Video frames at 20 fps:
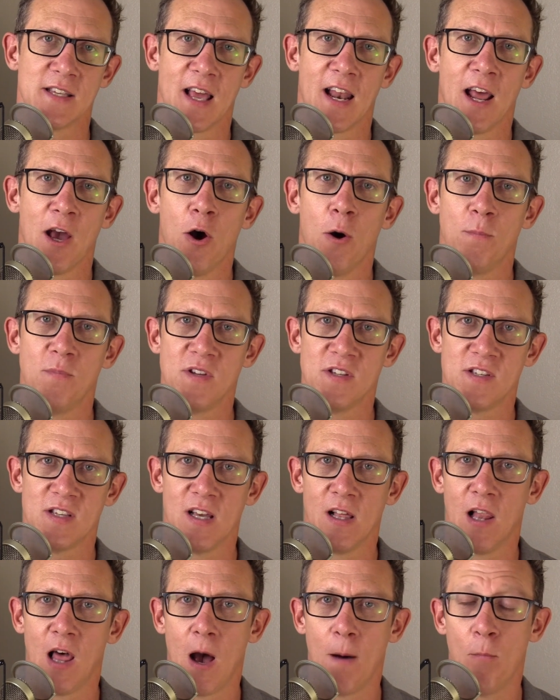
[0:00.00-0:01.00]
And I hope to see
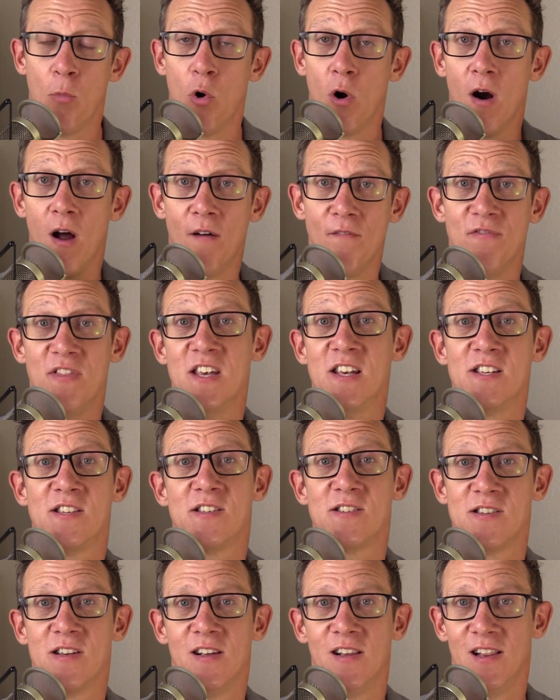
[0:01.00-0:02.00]
a lot more of
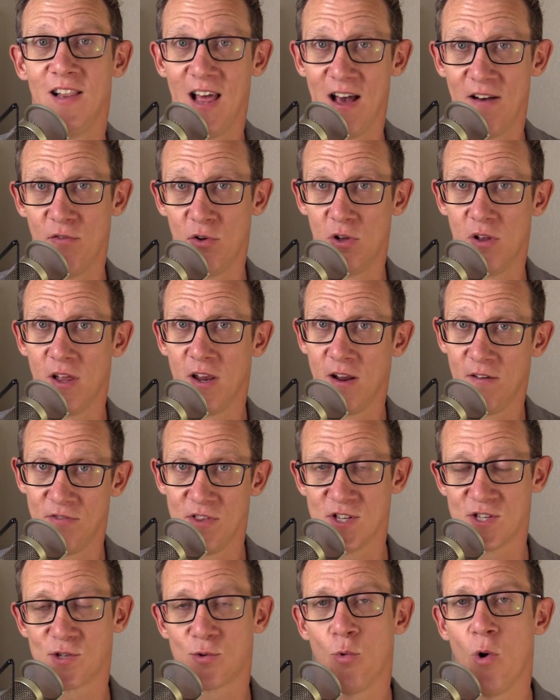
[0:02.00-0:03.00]
this level and of
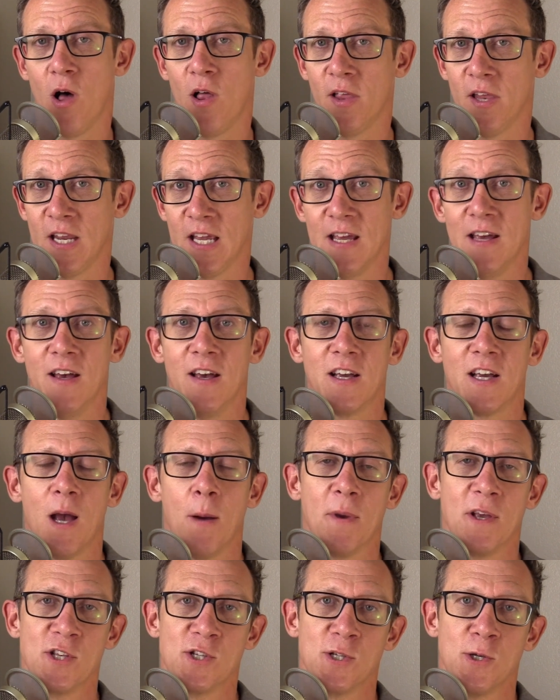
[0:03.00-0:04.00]
this quality
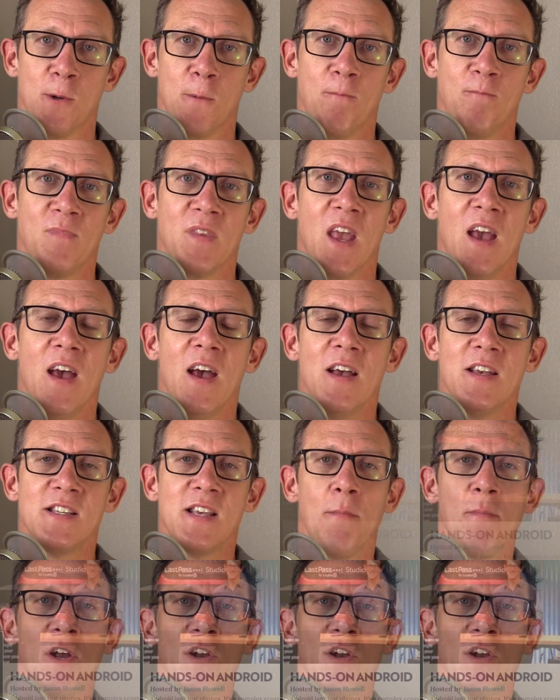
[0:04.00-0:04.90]
coming soon. Send